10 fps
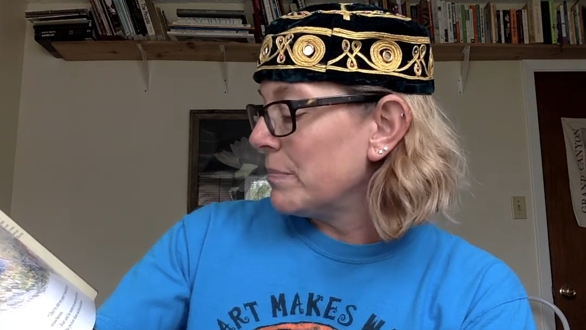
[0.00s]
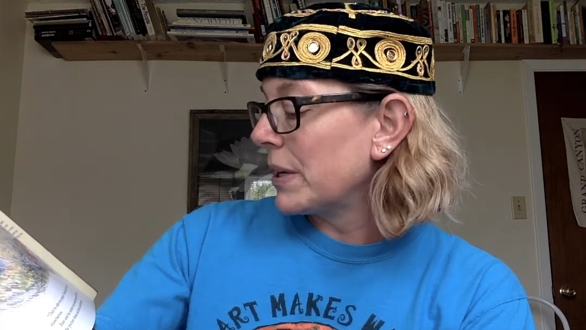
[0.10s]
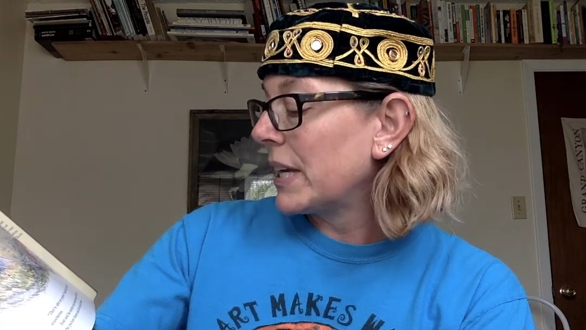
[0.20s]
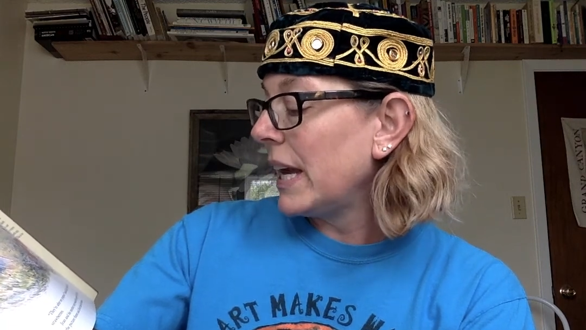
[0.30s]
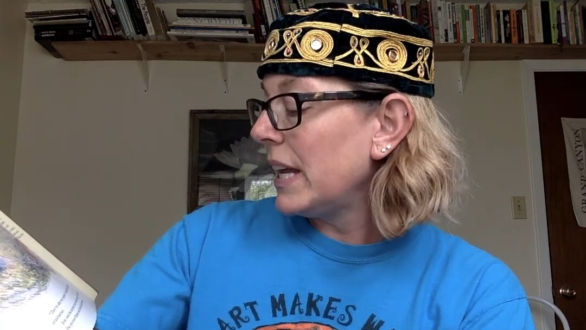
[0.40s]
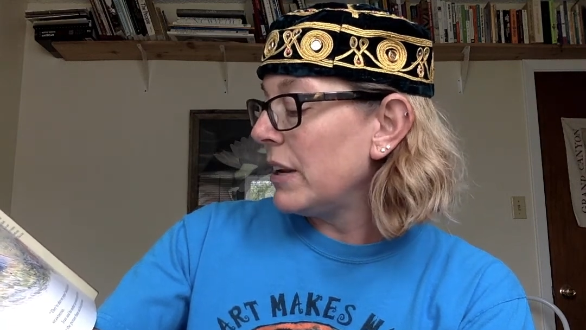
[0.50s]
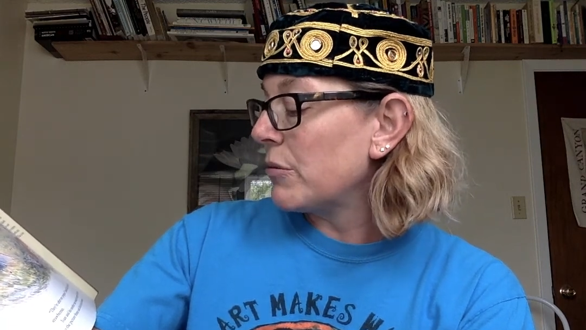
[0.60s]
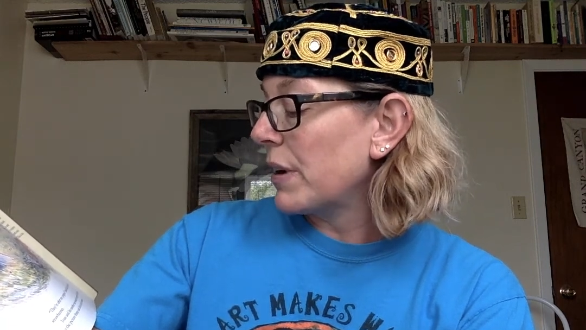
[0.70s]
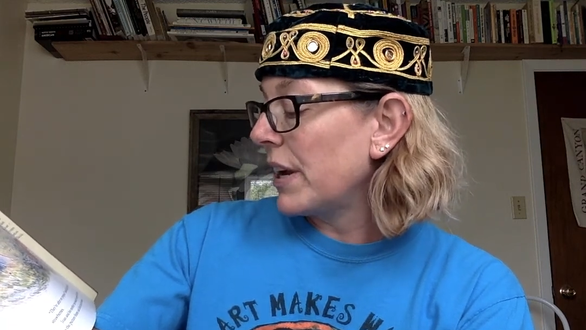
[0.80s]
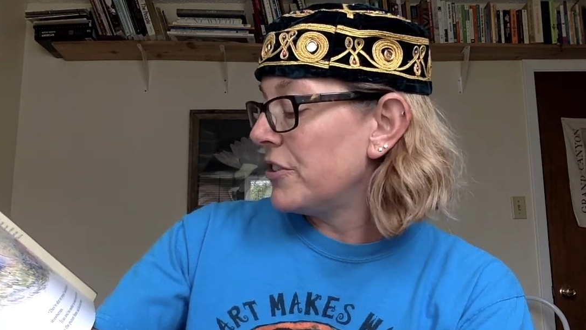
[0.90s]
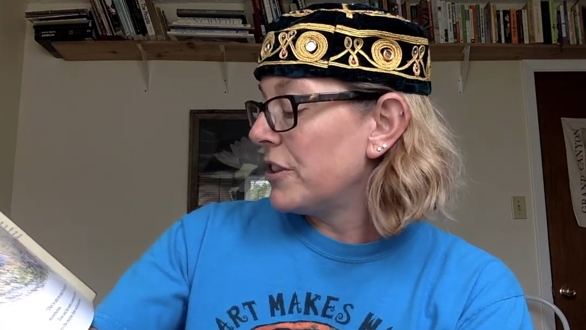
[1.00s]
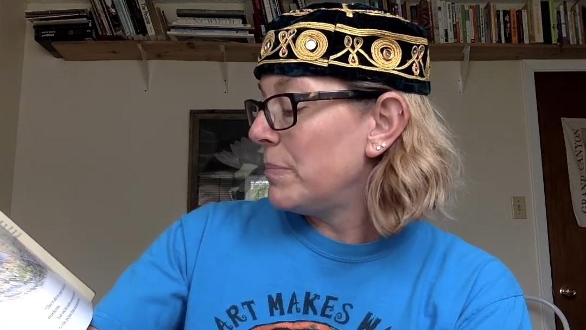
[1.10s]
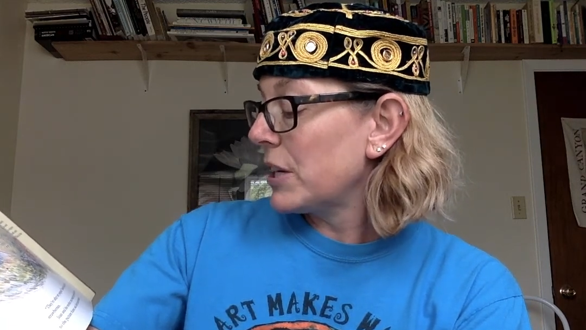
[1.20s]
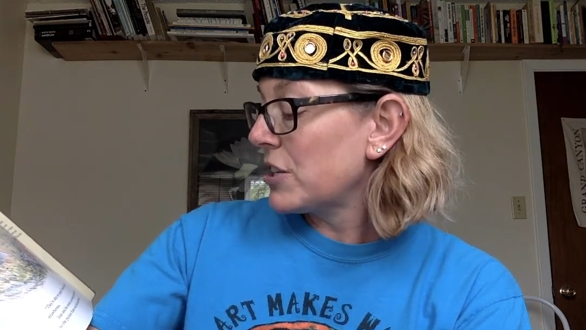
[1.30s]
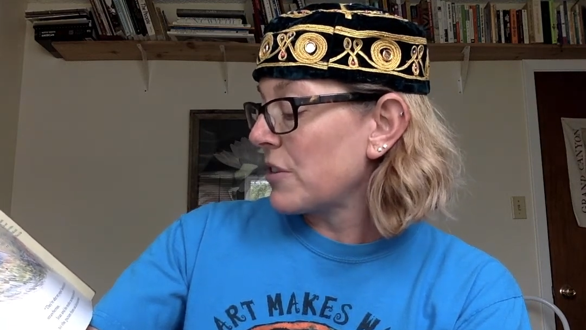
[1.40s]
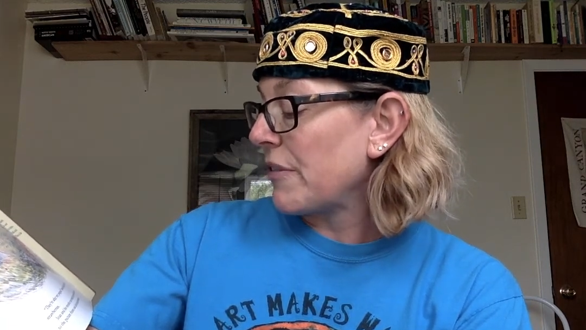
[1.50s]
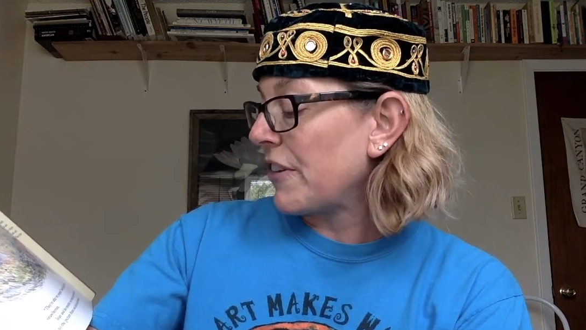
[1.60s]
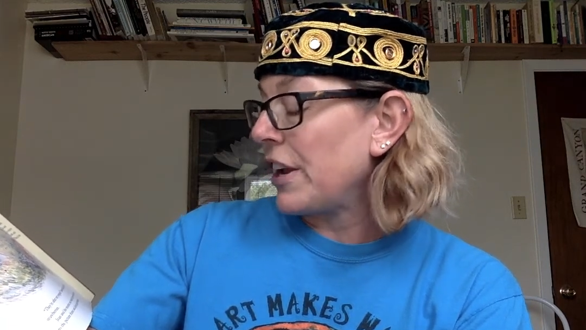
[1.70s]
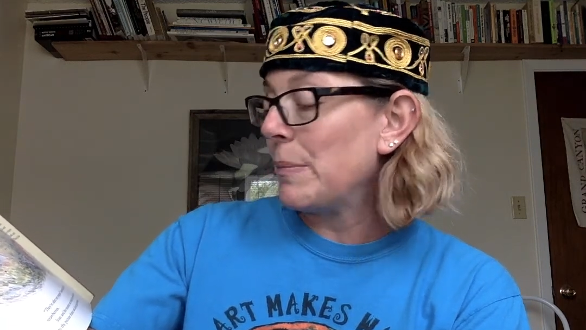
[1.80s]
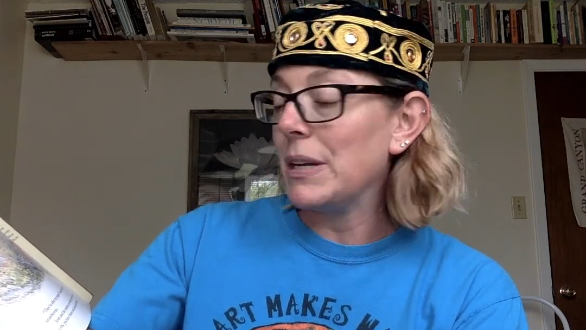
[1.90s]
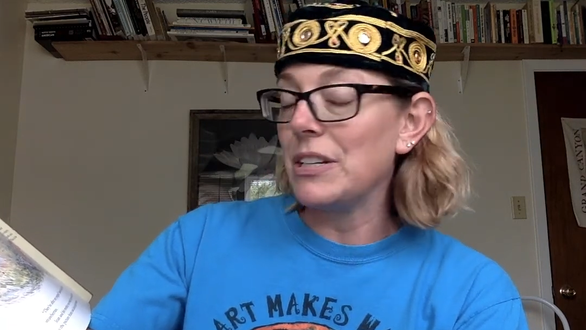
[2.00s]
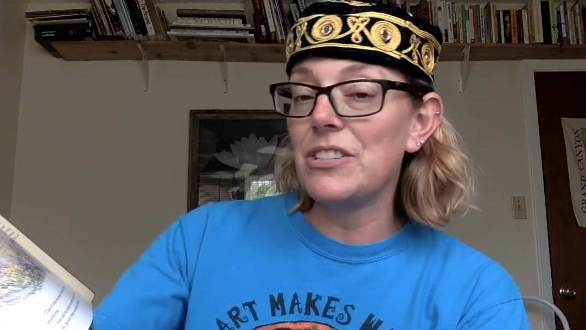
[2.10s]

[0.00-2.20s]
but Katie ran to the picture frame and